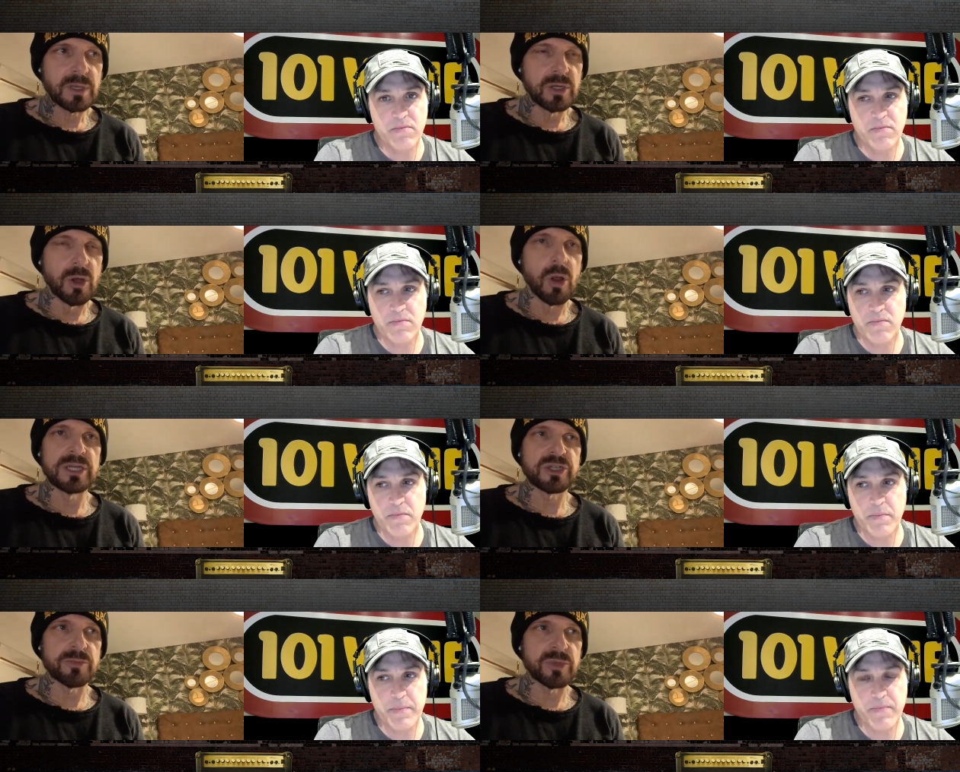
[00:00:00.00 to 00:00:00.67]

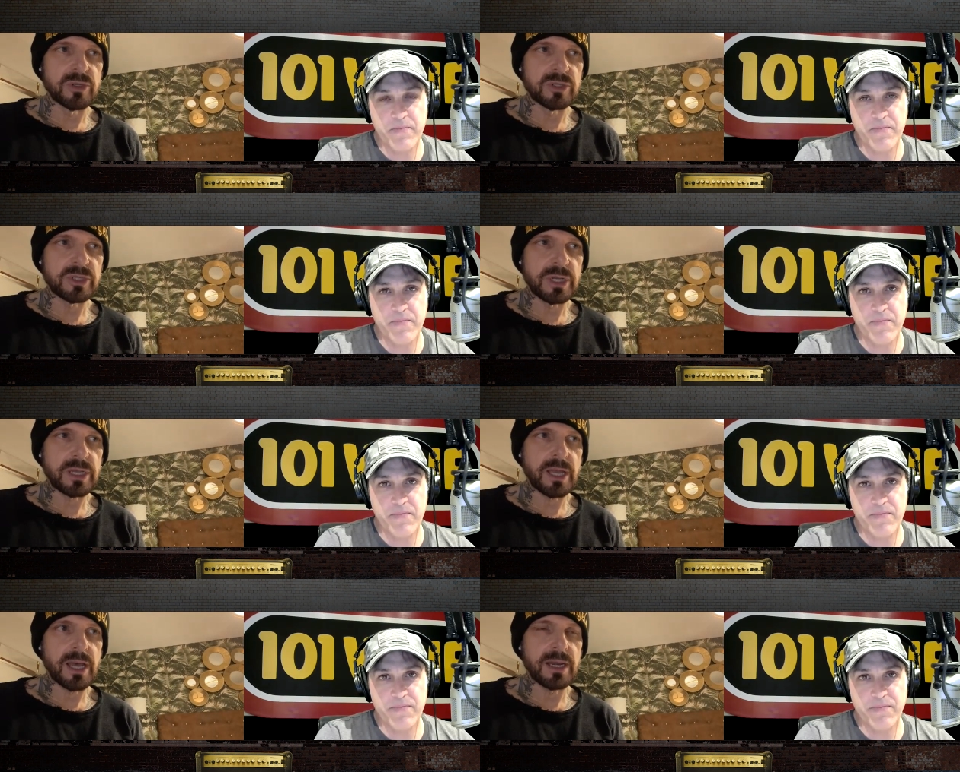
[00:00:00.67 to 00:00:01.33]
Speaker 1: knowledge of
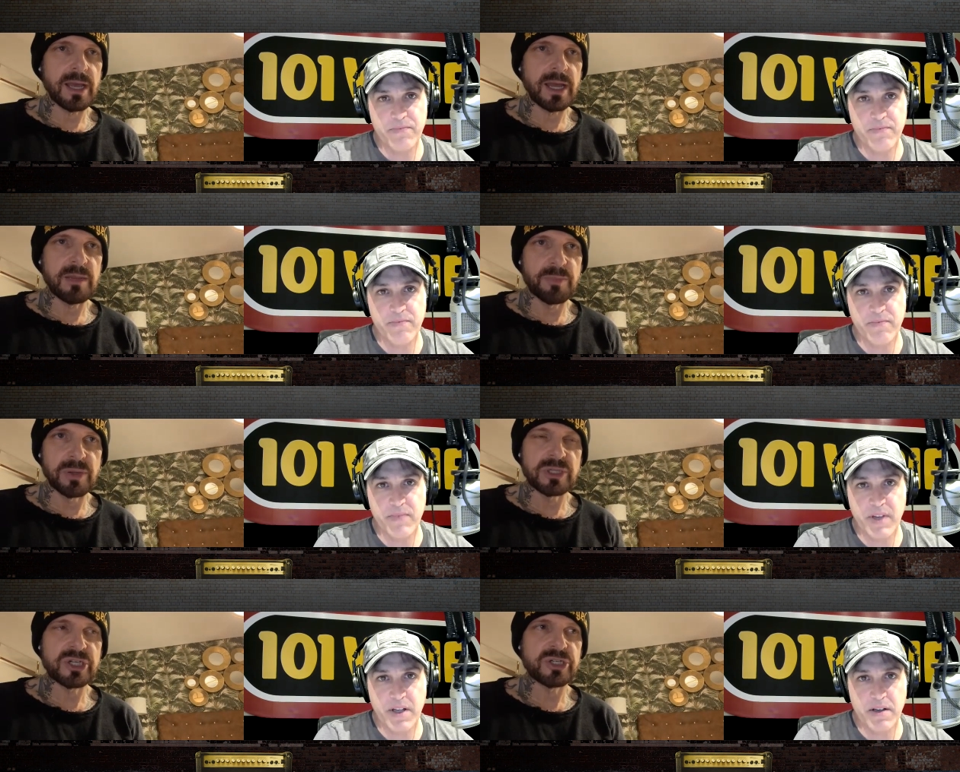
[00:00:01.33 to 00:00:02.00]
music, and and he
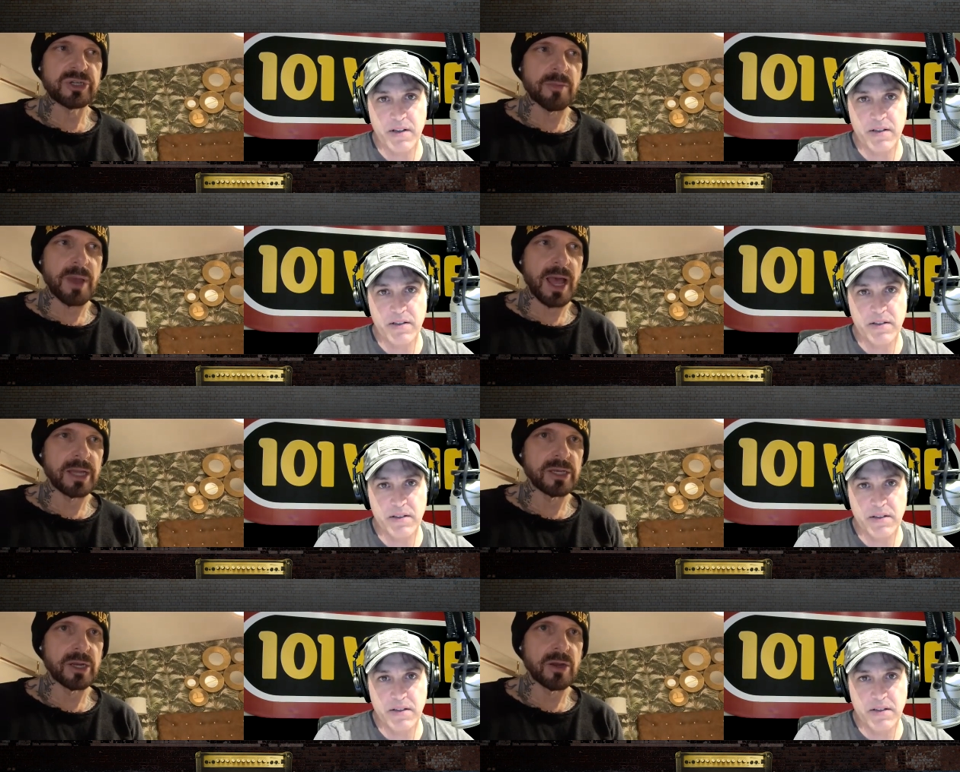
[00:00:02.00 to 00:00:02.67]
pushes you,
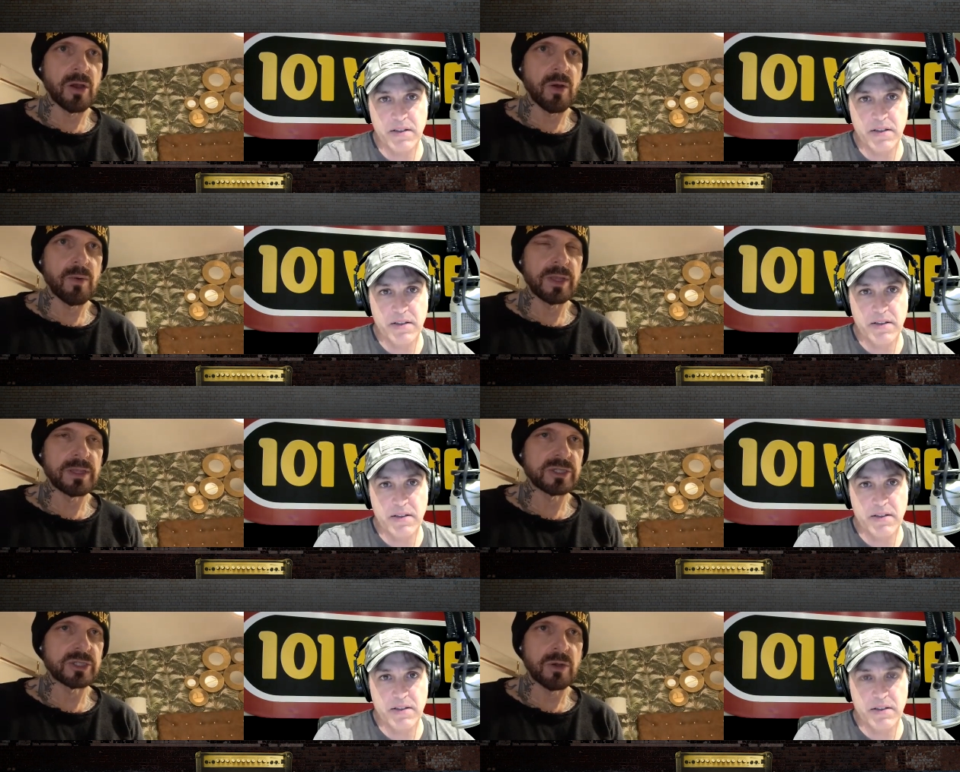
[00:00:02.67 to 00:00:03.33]
man. You know,
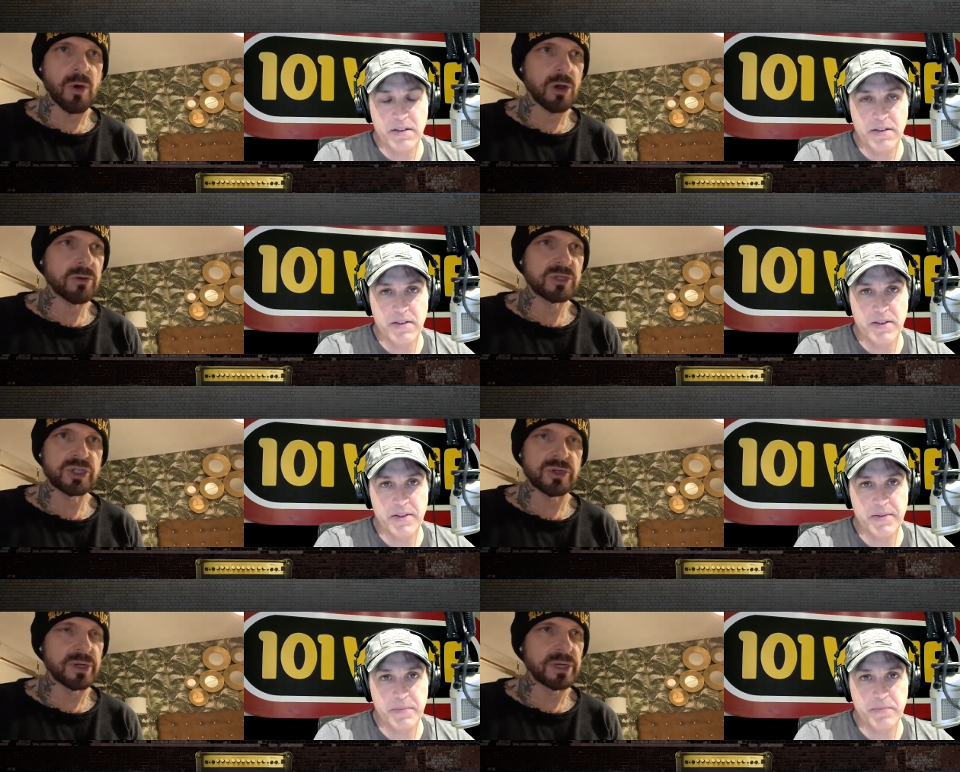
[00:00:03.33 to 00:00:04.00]
there's no auto
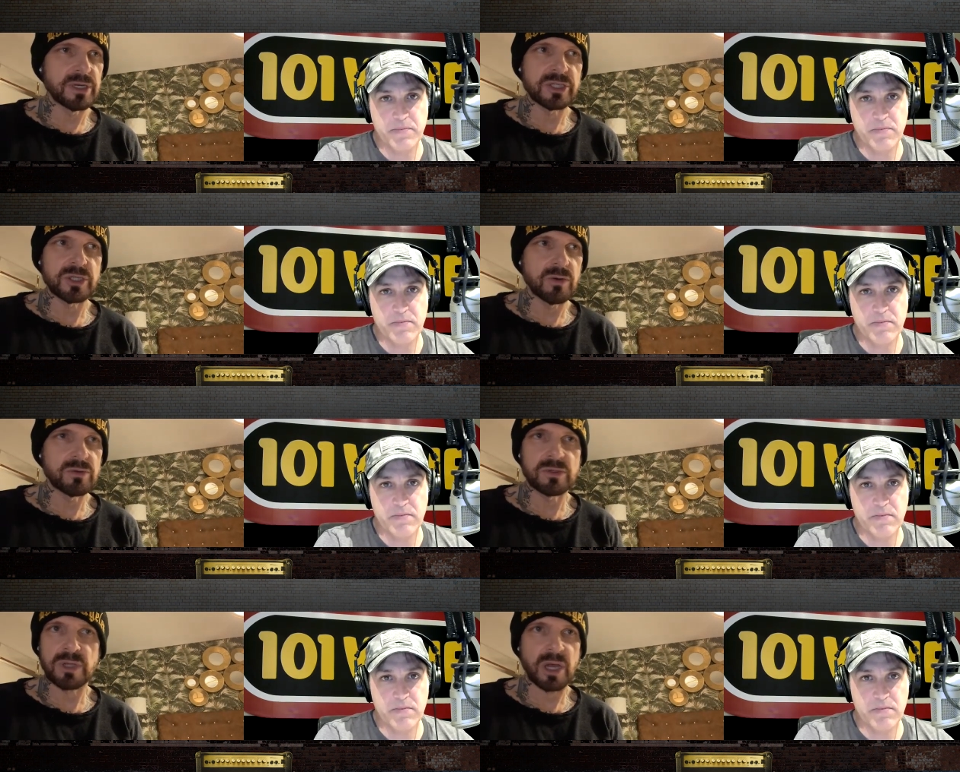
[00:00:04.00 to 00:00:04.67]
tuning, there's
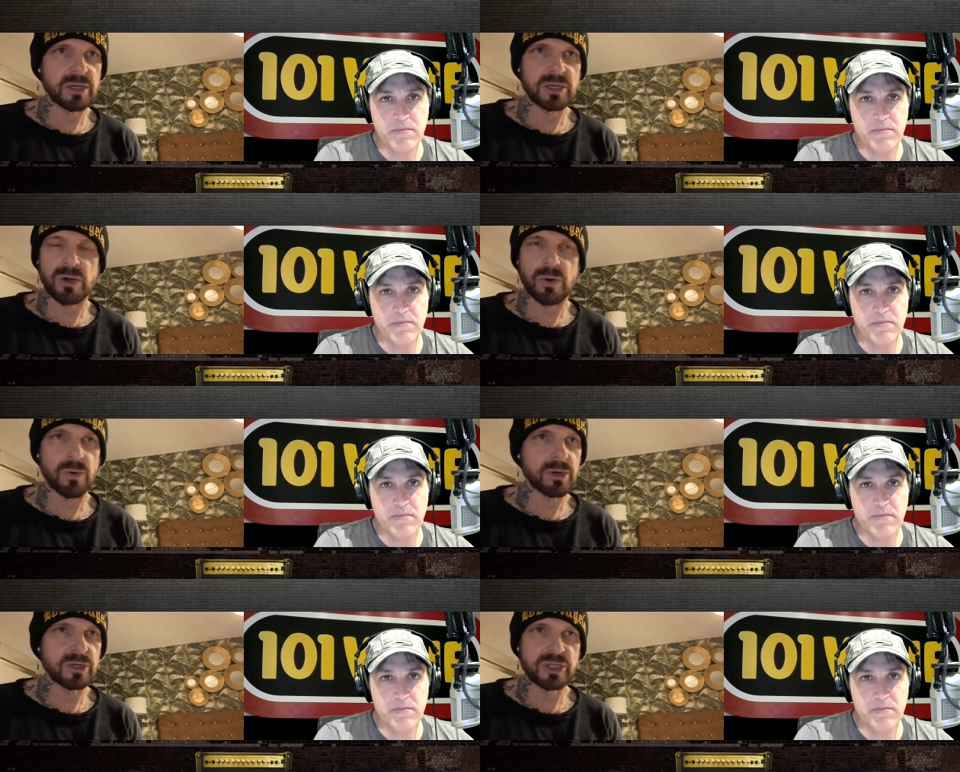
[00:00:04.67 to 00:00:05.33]
no cutting
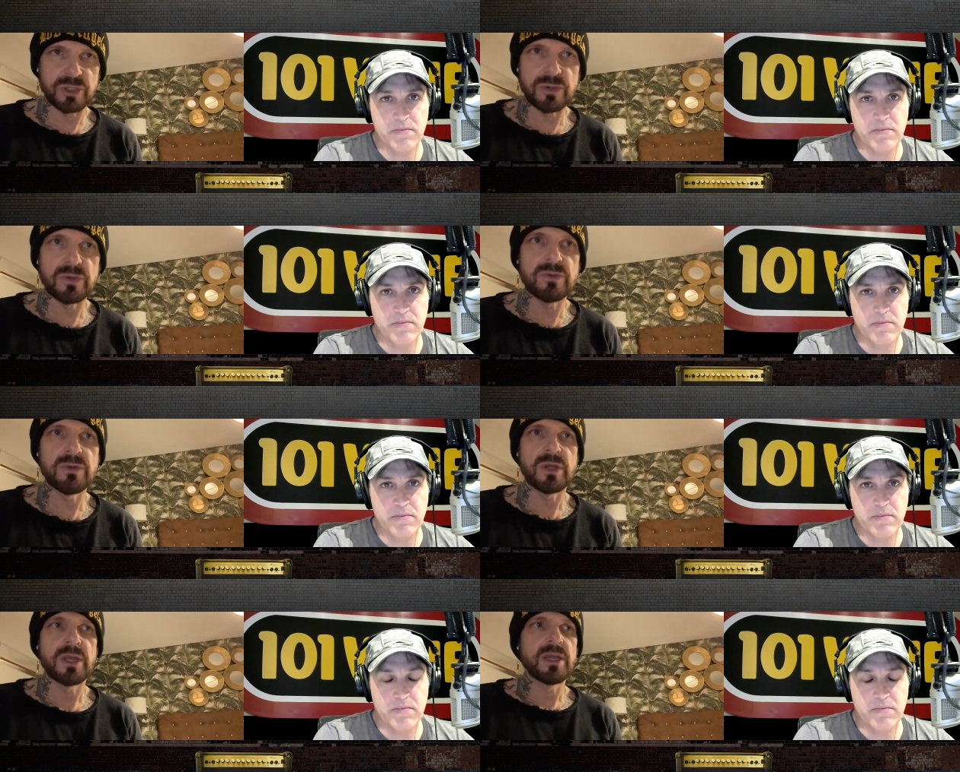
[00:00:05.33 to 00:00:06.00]
corners. You